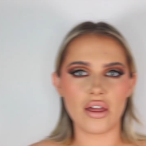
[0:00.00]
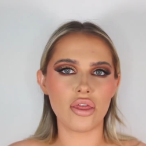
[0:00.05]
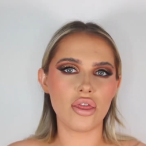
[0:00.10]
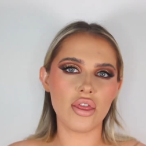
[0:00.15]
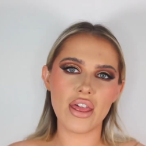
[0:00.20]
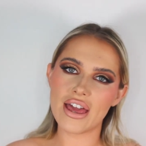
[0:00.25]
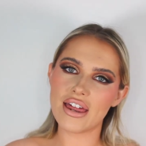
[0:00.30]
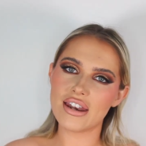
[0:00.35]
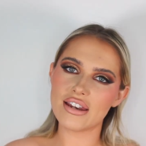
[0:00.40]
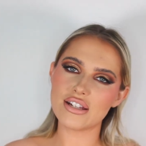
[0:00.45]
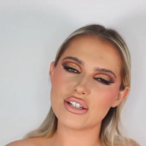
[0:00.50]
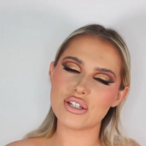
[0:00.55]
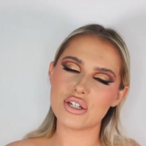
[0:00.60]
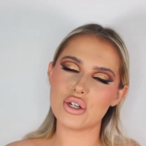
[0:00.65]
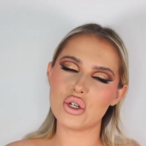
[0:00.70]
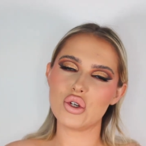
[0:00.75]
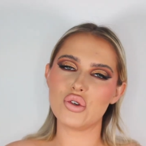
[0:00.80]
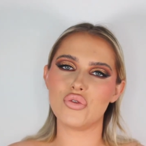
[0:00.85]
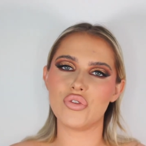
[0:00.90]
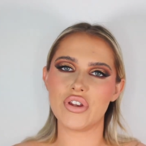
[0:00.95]
And then
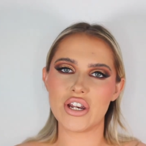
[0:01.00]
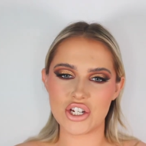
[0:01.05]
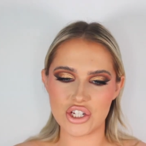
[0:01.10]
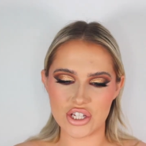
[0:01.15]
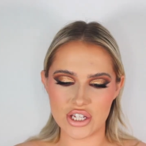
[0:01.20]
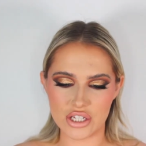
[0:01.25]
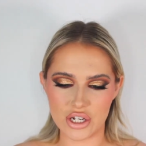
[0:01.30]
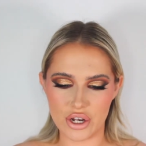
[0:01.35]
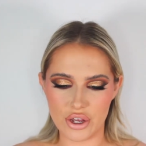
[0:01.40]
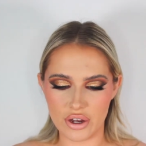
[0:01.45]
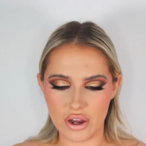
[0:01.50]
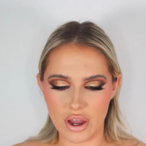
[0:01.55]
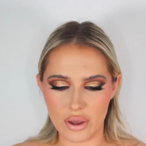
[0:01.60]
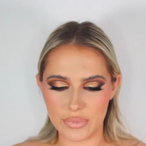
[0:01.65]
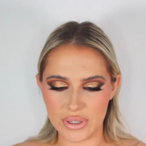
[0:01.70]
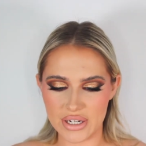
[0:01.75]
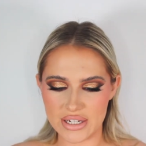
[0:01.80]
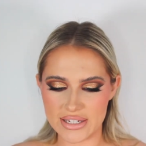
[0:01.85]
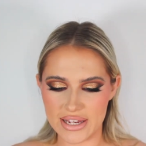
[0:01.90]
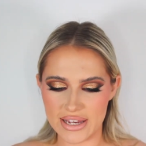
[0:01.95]
to finish this look,
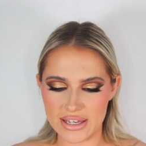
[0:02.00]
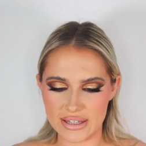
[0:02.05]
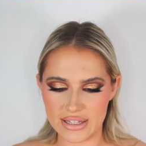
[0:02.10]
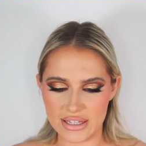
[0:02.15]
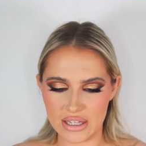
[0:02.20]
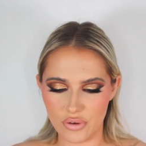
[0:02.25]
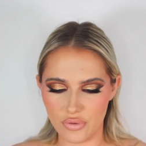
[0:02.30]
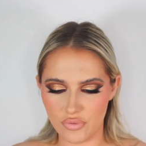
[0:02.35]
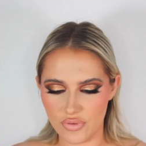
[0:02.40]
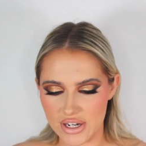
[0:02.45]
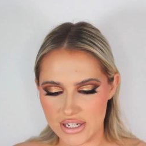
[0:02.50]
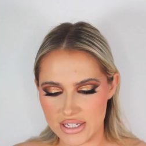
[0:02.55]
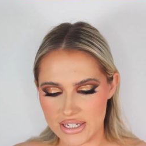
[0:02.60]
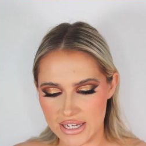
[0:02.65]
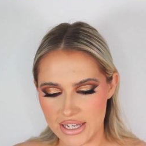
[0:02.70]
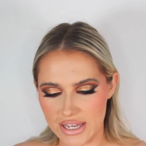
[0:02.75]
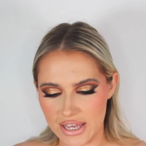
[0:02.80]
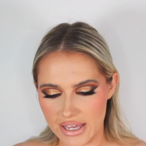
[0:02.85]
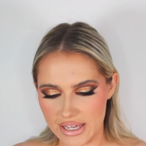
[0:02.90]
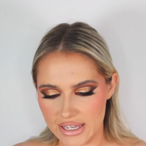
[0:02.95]
I'm going to take the
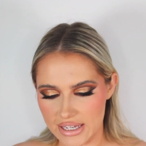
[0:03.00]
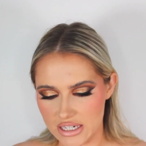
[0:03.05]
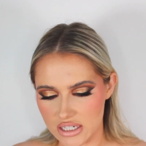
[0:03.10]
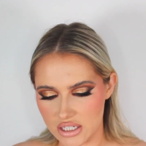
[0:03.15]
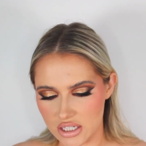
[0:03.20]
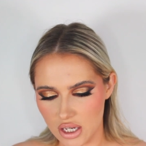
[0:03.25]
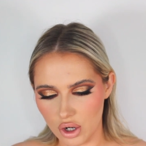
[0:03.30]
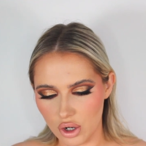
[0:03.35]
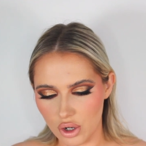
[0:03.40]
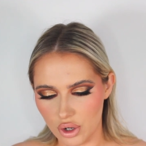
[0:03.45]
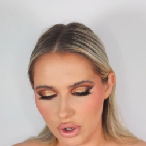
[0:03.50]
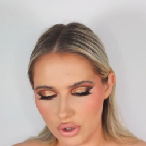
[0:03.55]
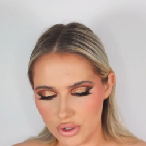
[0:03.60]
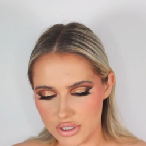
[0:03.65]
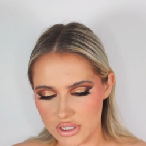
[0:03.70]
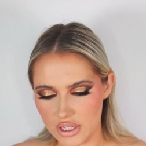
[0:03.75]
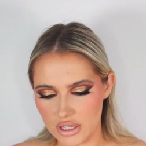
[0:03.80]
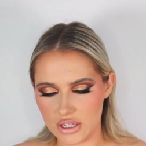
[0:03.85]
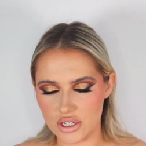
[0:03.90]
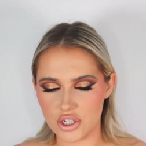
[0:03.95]
Fenty Heat
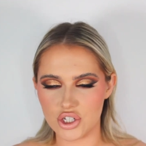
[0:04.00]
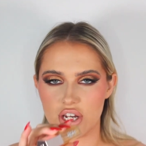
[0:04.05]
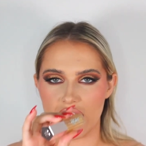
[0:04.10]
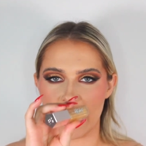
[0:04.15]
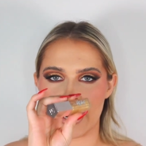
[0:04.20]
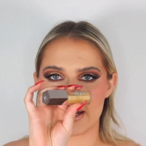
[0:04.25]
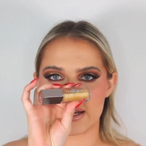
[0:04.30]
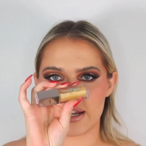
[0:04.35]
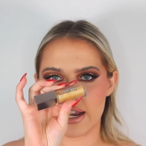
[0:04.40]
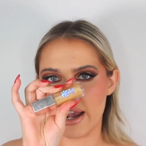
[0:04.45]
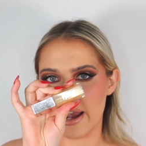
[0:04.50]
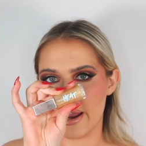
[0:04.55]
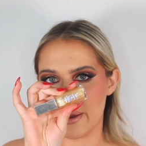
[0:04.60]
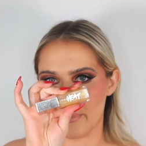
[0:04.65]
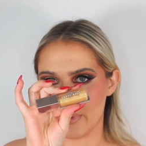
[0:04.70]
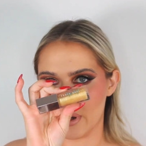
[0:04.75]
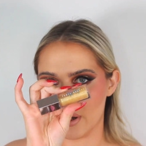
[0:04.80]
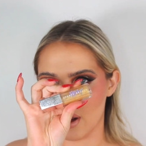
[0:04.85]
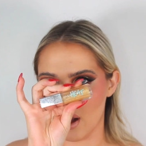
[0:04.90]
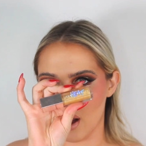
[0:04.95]
Gloss in the shade
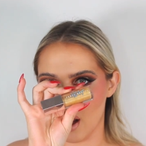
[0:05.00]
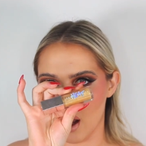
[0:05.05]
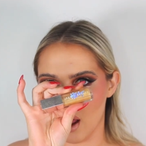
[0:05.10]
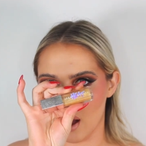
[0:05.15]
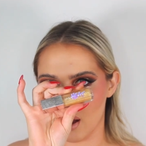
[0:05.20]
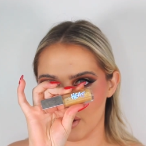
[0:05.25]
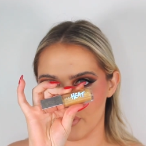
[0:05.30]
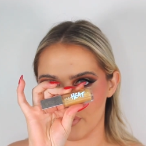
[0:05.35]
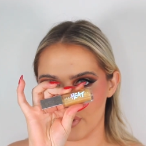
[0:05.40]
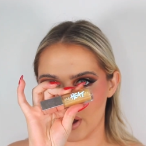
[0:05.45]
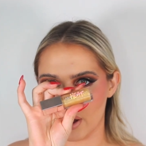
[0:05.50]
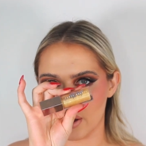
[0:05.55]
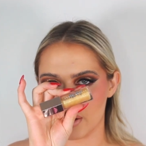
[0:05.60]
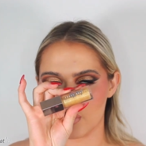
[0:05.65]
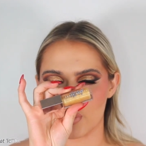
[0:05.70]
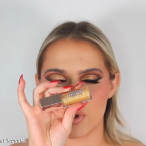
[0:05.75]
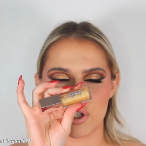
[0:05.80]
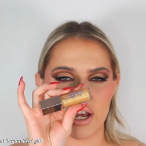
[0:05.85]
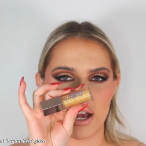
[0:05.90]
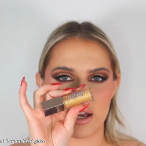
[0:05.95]
Lemon Lava,
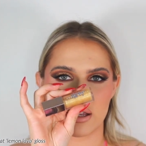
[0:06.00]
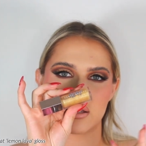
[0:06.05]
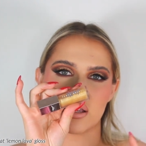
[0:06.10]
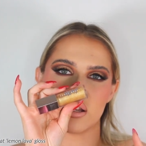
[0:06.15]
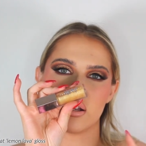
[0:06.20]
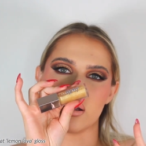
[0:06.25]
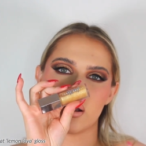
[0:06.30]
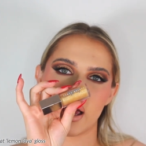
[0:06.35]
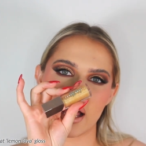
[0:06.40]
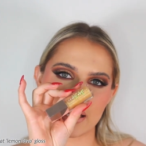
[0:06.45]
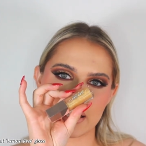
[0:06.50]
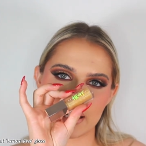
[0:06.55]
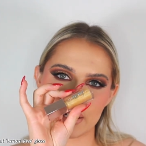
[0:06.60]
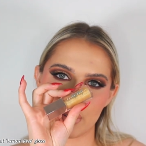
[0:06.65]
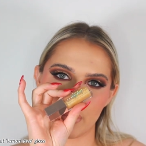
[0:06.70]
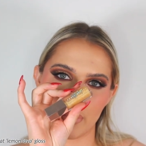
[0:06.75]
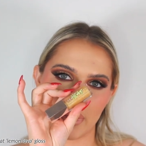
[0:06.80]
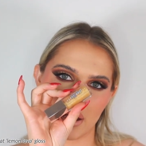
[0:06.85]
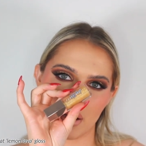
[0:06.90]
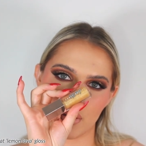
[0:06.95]
which adds a nice
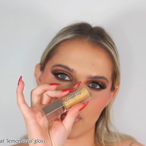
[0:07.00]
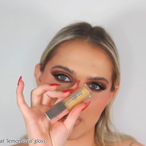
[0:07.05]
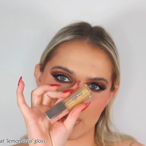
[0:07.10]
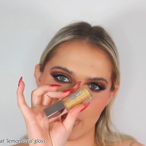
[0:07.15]
little bit of